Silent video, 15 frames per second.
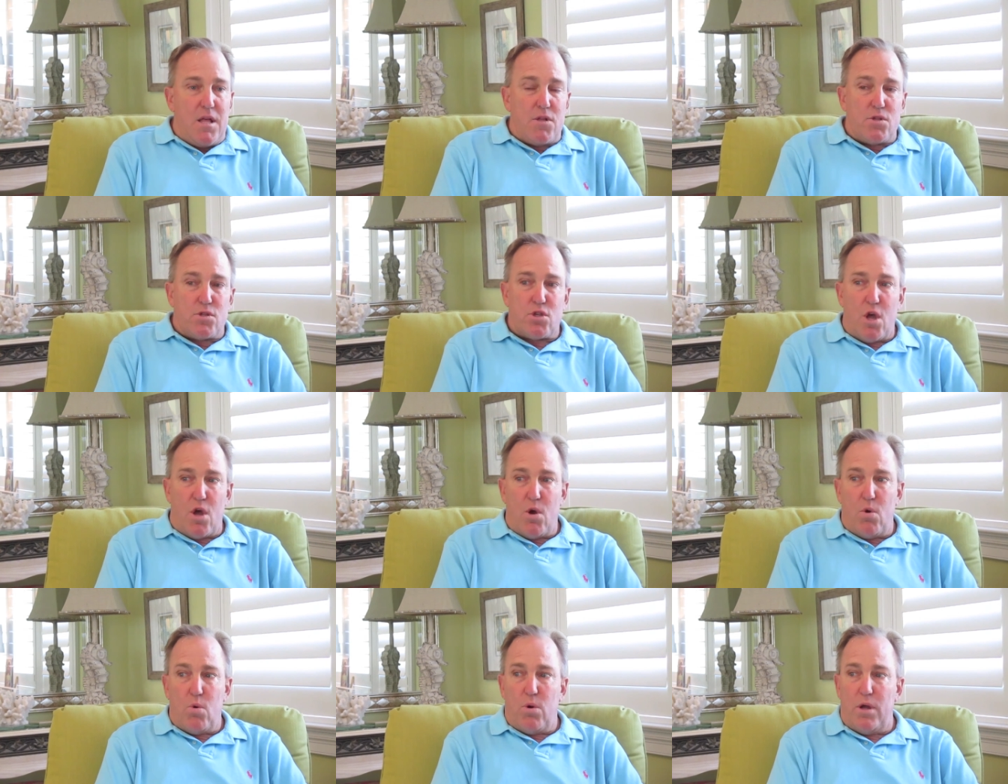
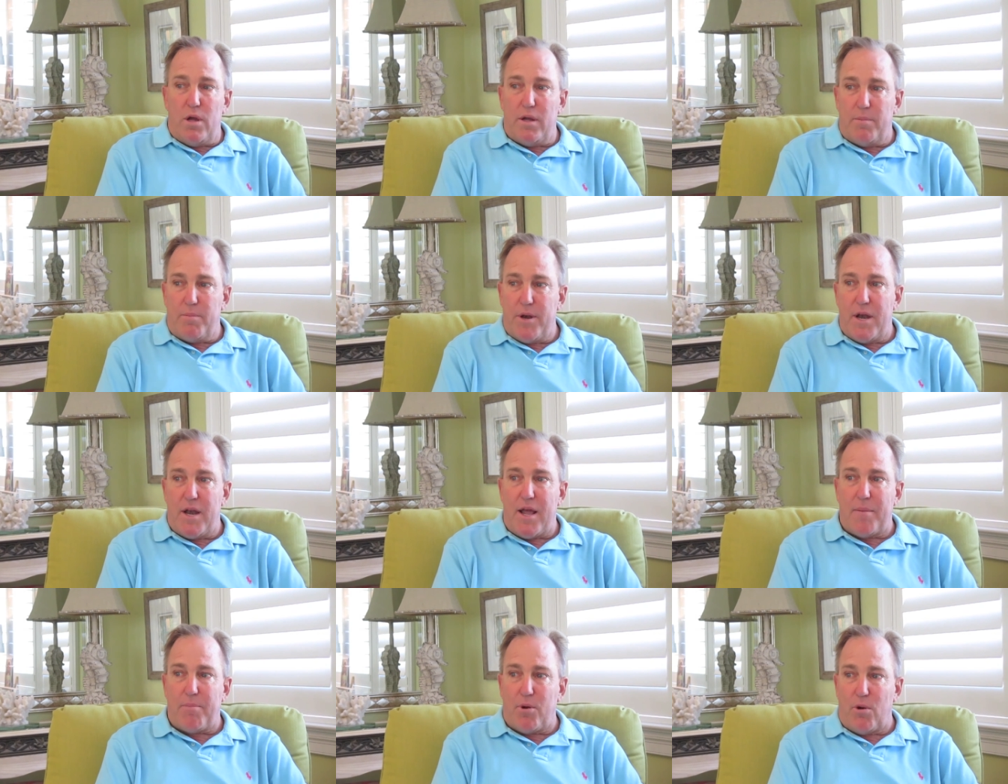So Brenda
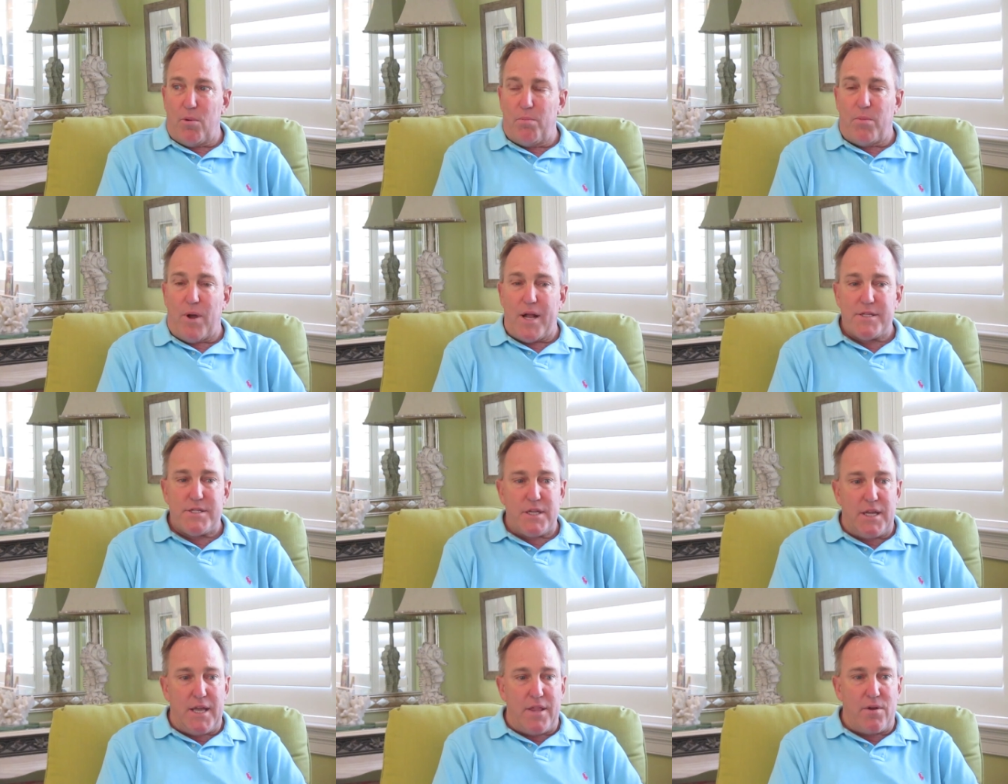and I put our minds
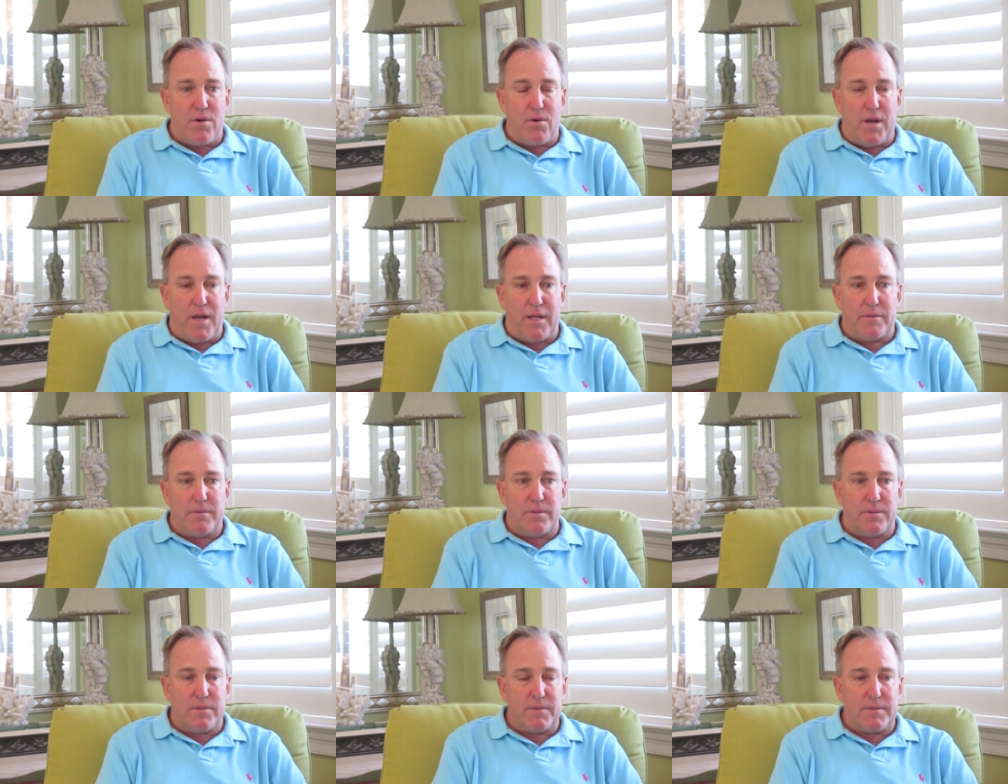together,
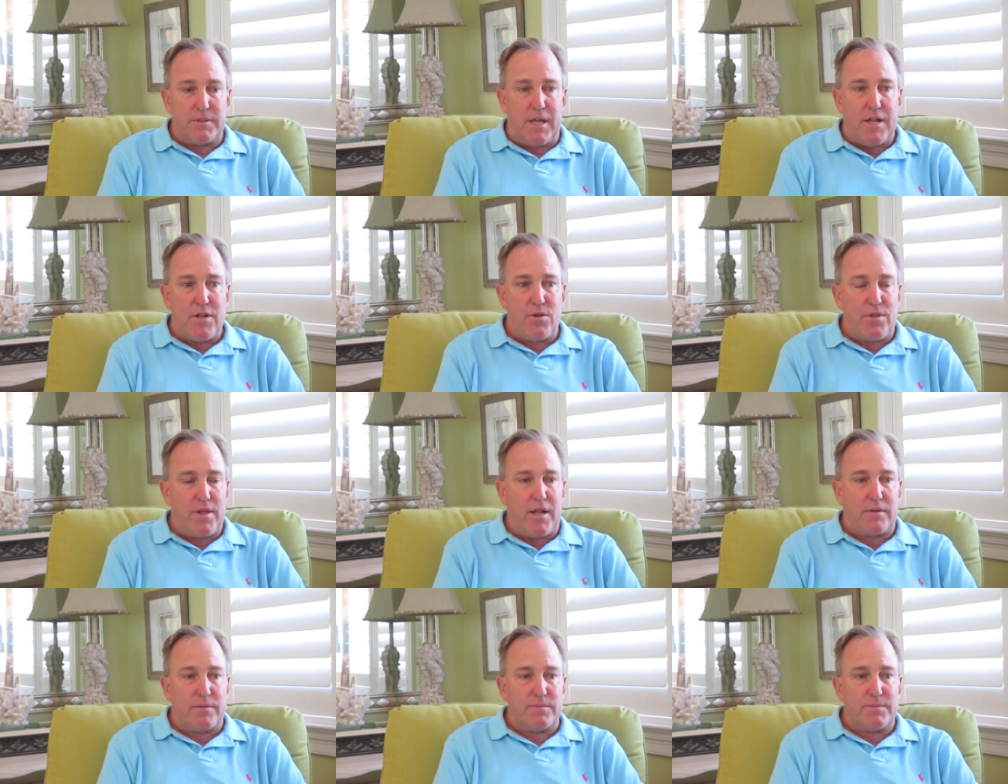and I knew
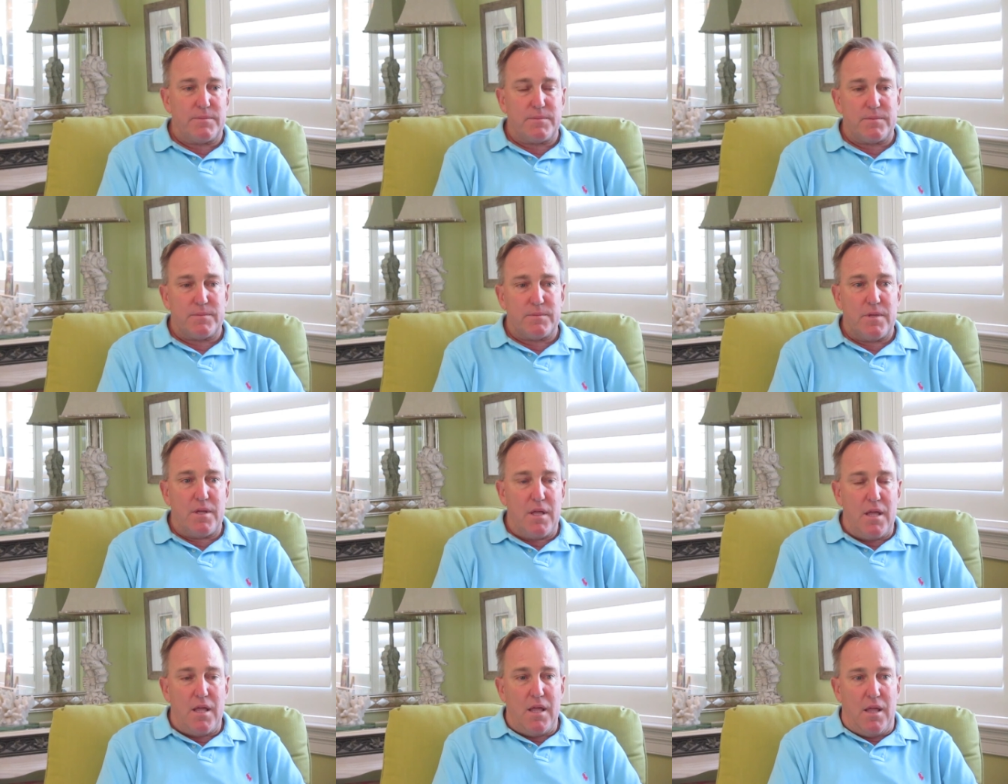that
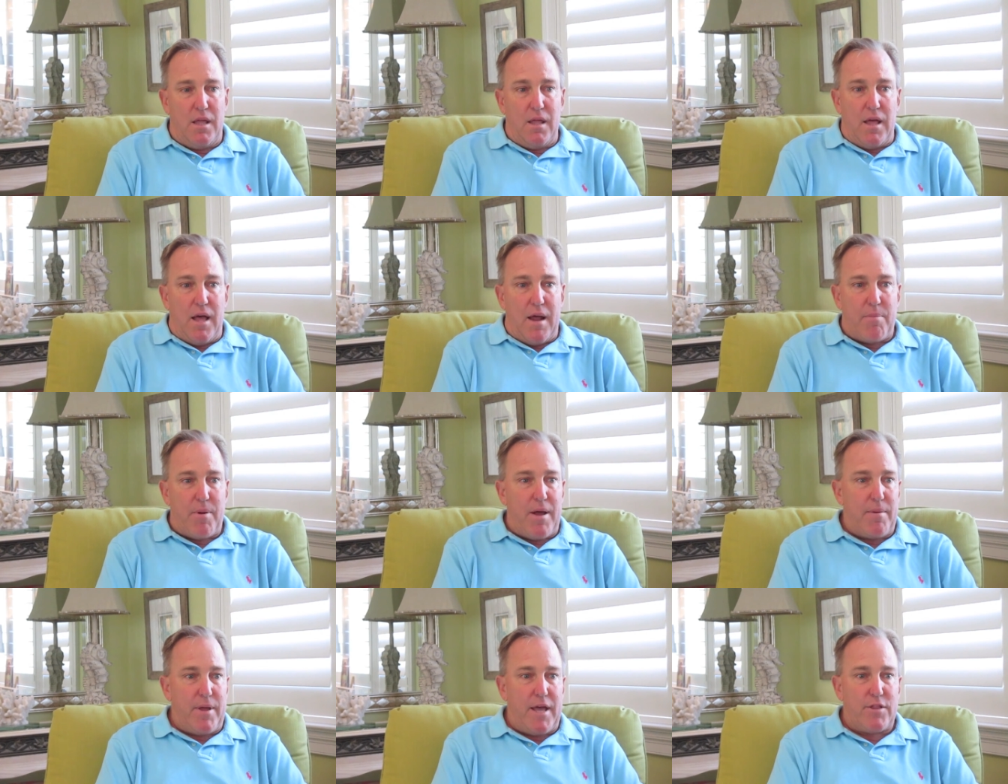I
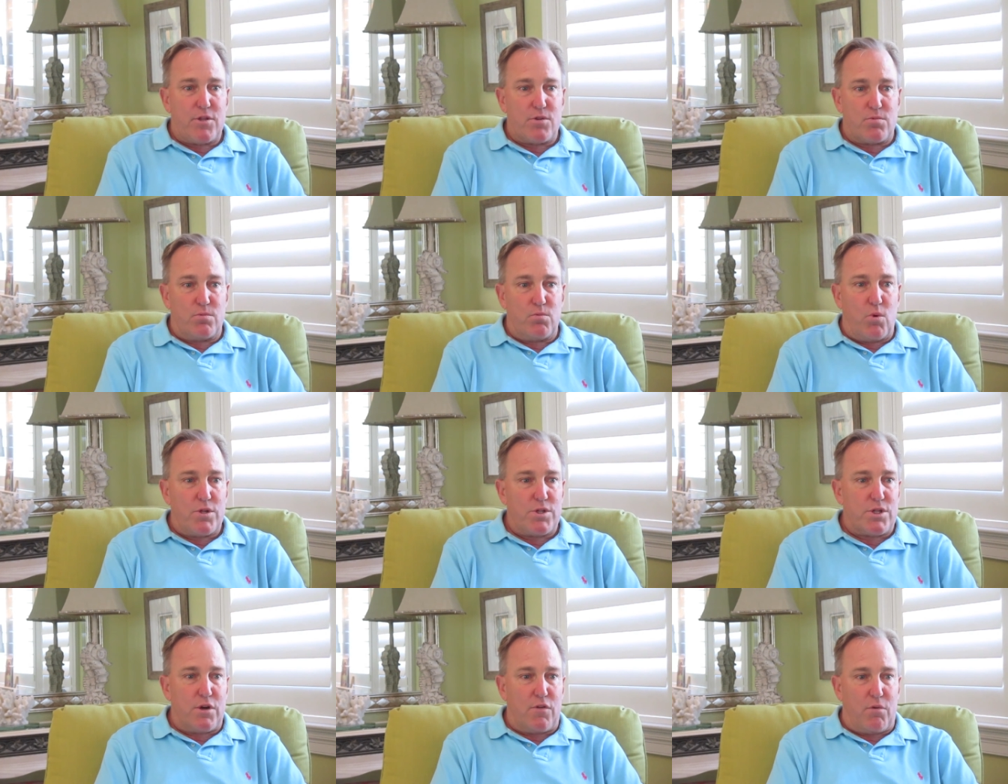probably had this
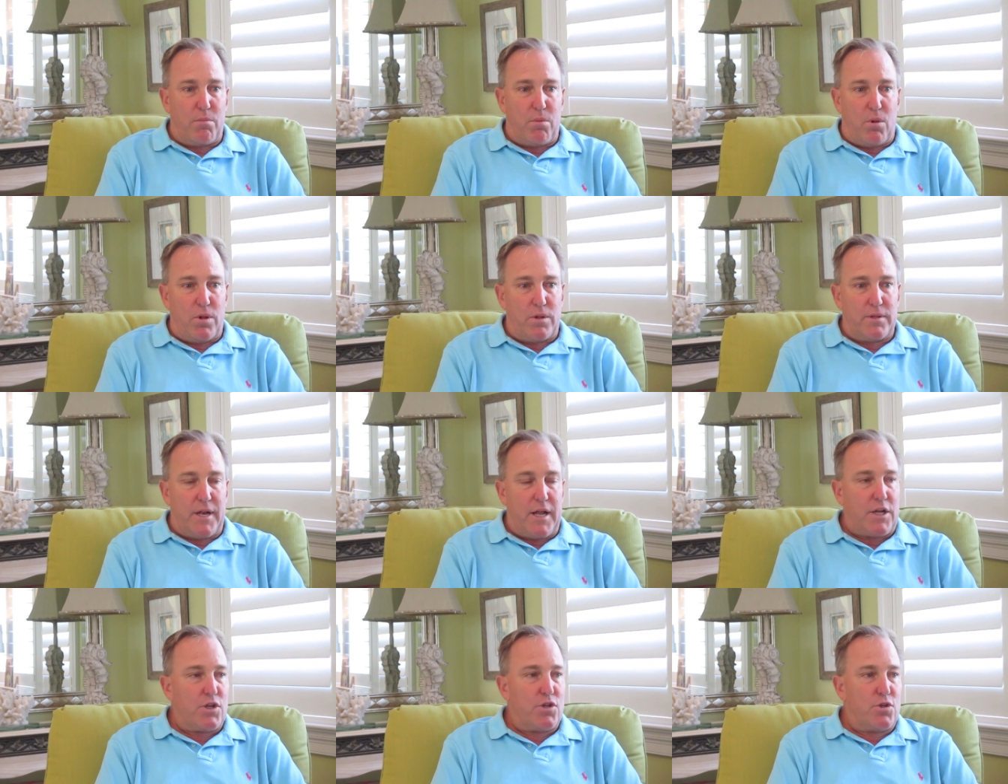one silver bullet
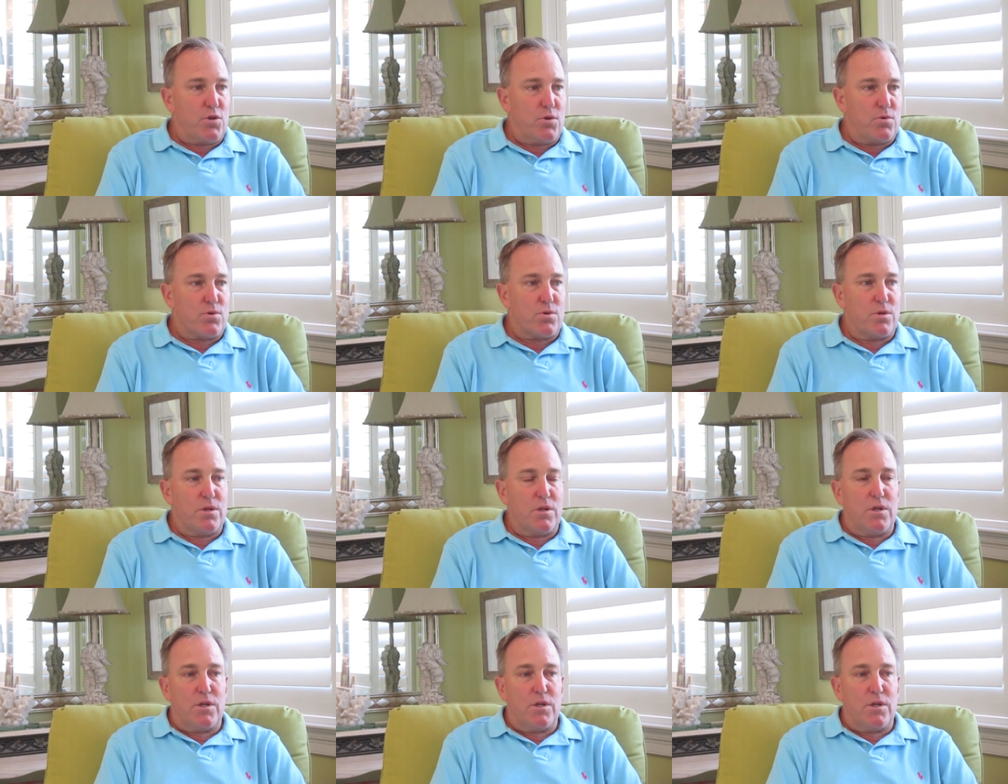that I could use,